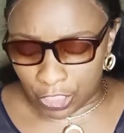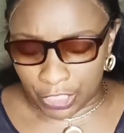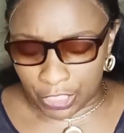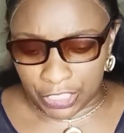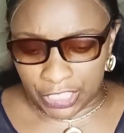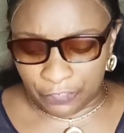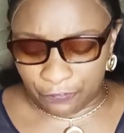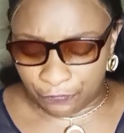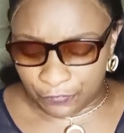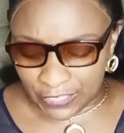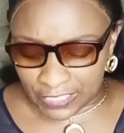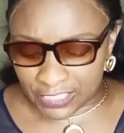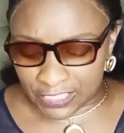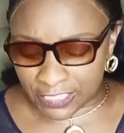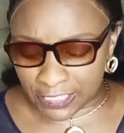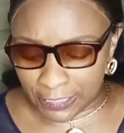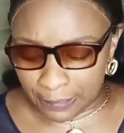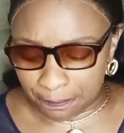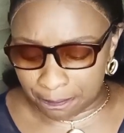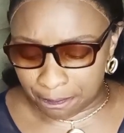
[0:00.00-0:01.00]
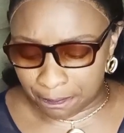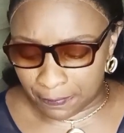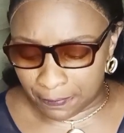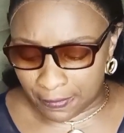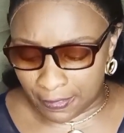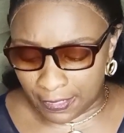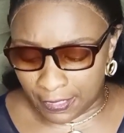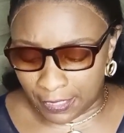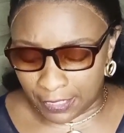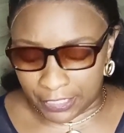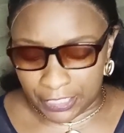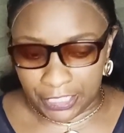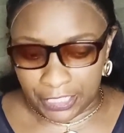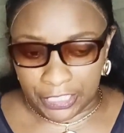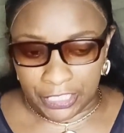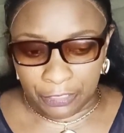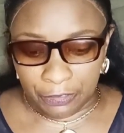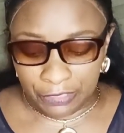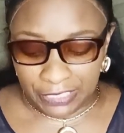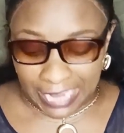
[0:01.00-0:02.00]
the victim,
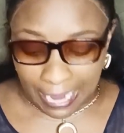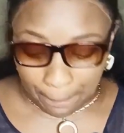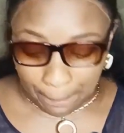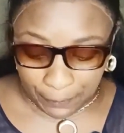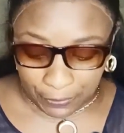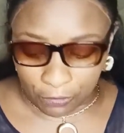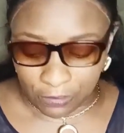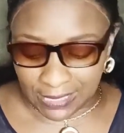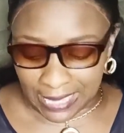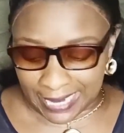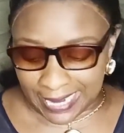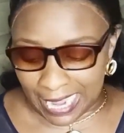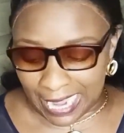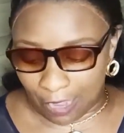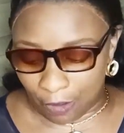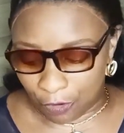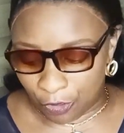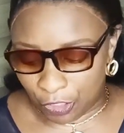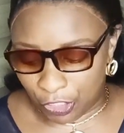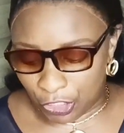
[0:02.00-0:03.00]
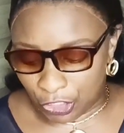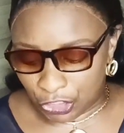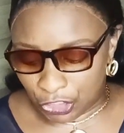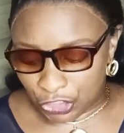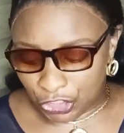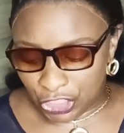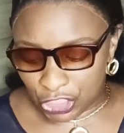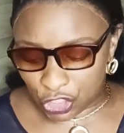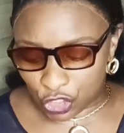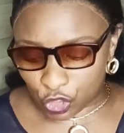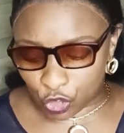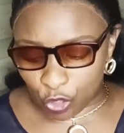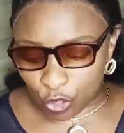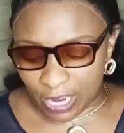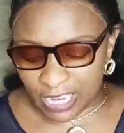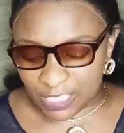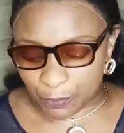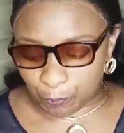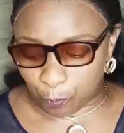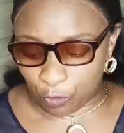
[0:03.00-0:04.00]
the abuser now
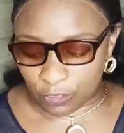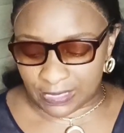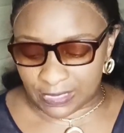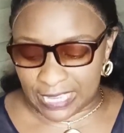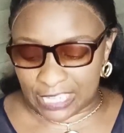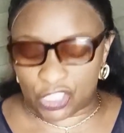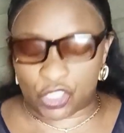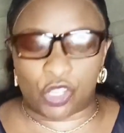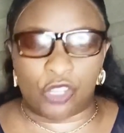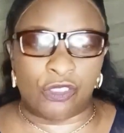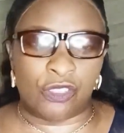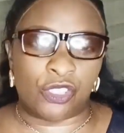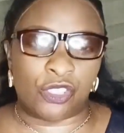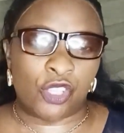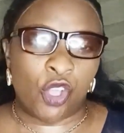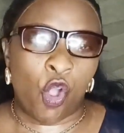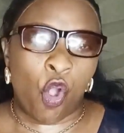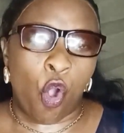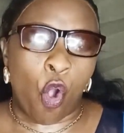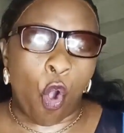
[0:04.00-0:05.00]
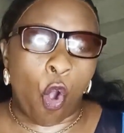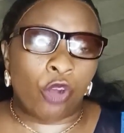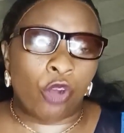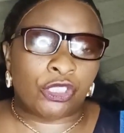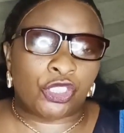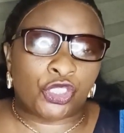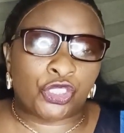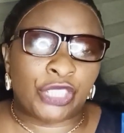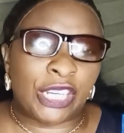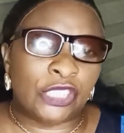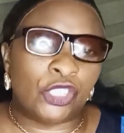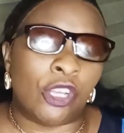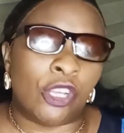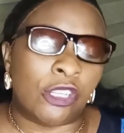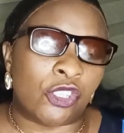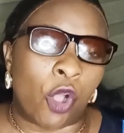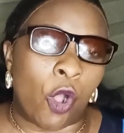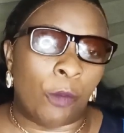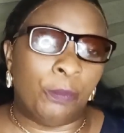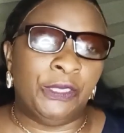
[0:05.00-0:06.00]
destroys possessions or
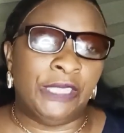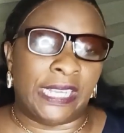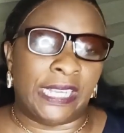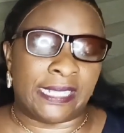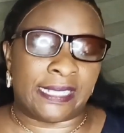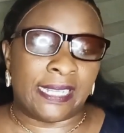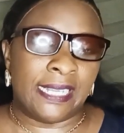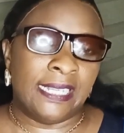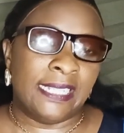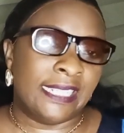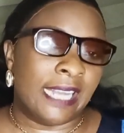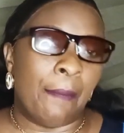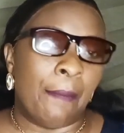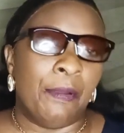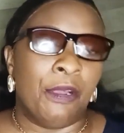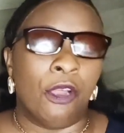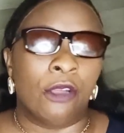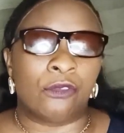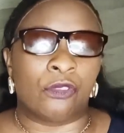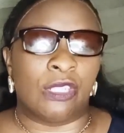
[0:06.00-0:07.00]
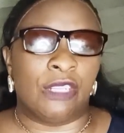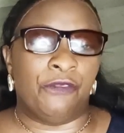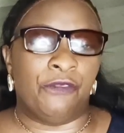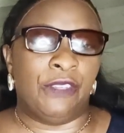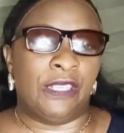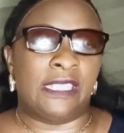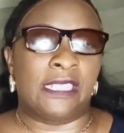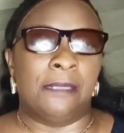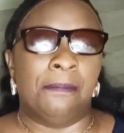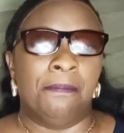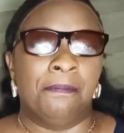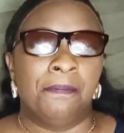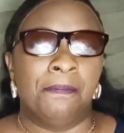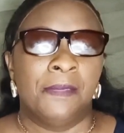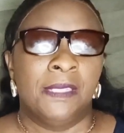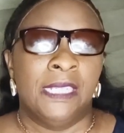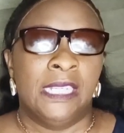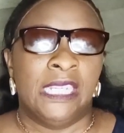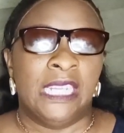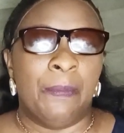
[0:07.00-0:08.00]
treasured objects that belong to the victim.
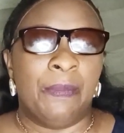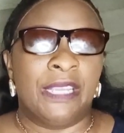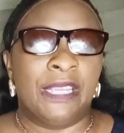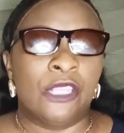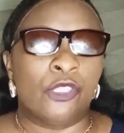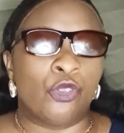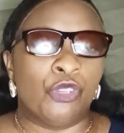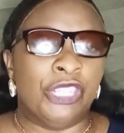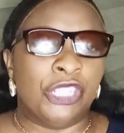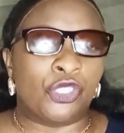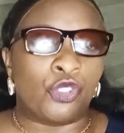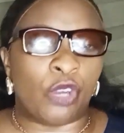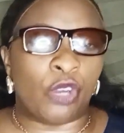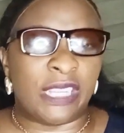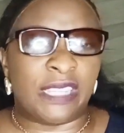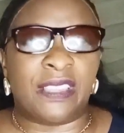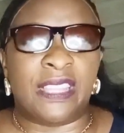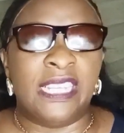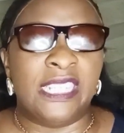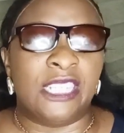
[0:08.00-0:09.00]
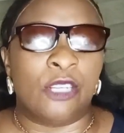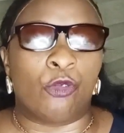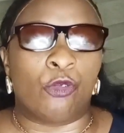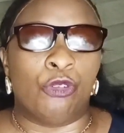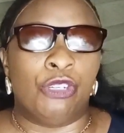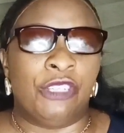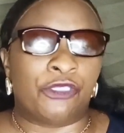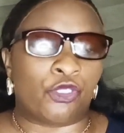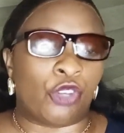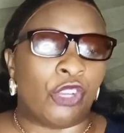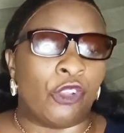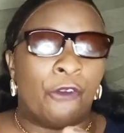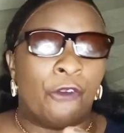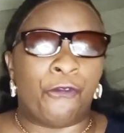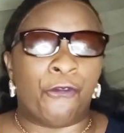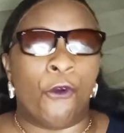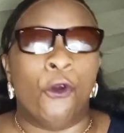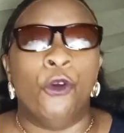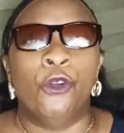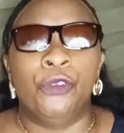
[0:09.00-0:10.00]
They begin to destroy things. They could destroy your
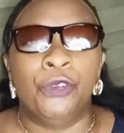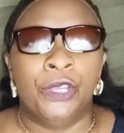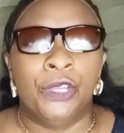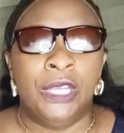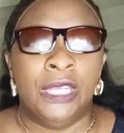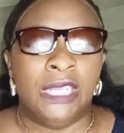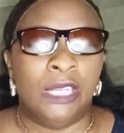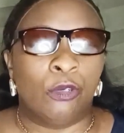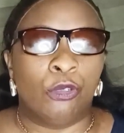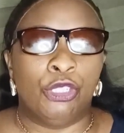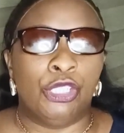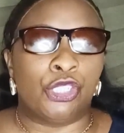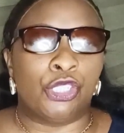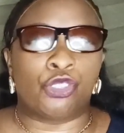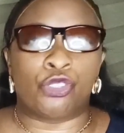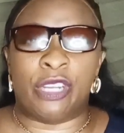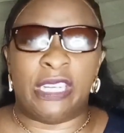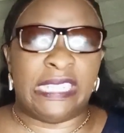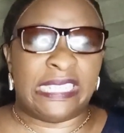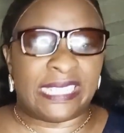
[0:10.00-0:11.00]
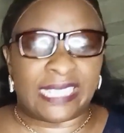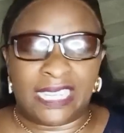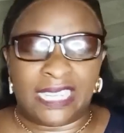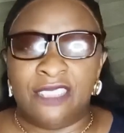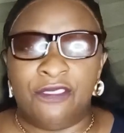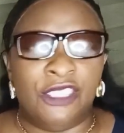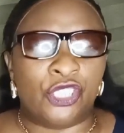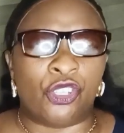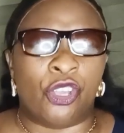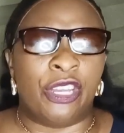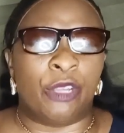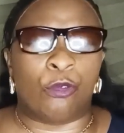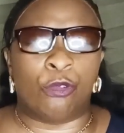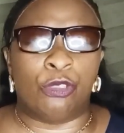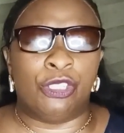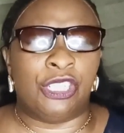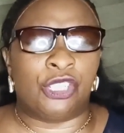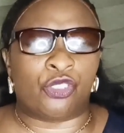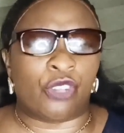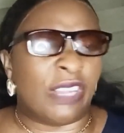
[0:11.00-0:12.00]
phone, they could destroy the television, they
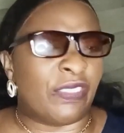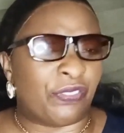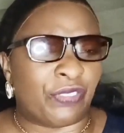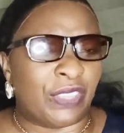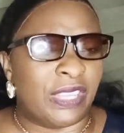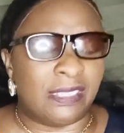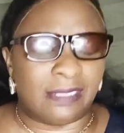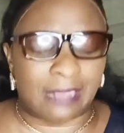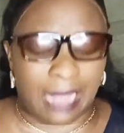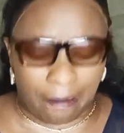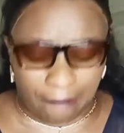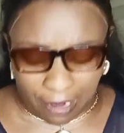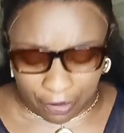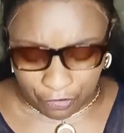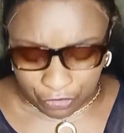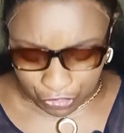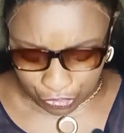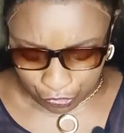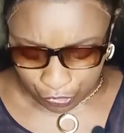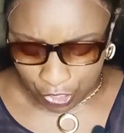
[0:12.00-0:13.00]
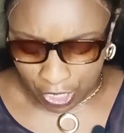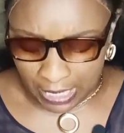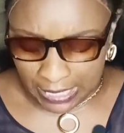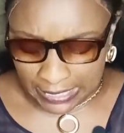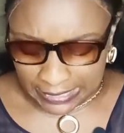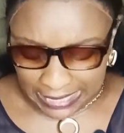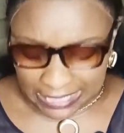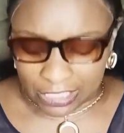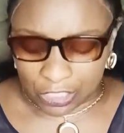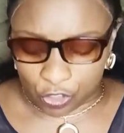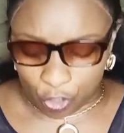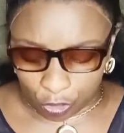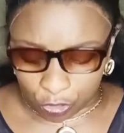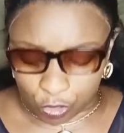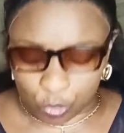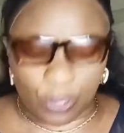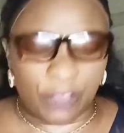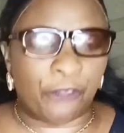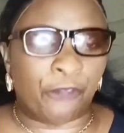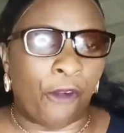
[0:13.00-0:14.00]
could destroy things around you. That is
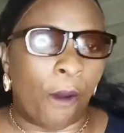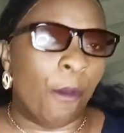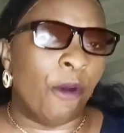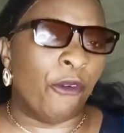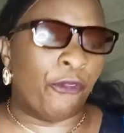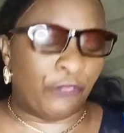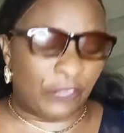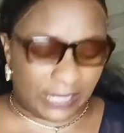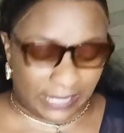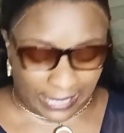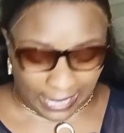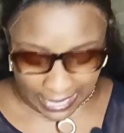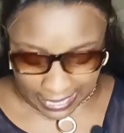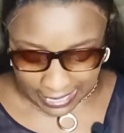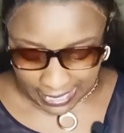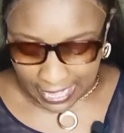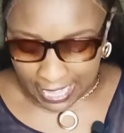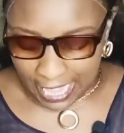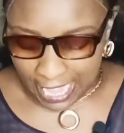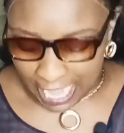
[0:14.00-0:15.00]
also a form of physical